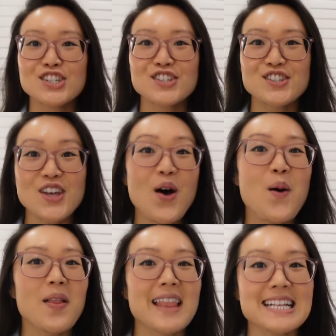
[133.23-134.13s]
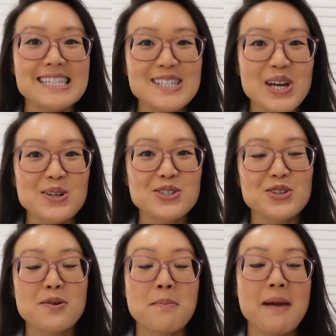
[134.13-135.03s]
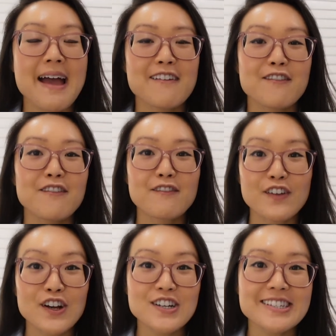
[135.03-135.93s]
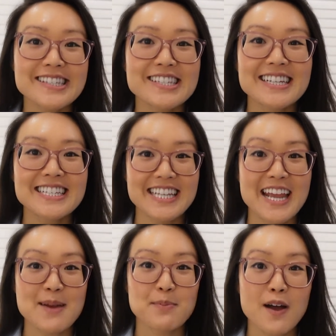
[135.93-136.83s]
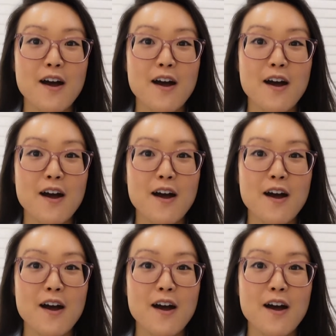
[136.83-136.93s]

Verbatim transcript: So let's go to my first tip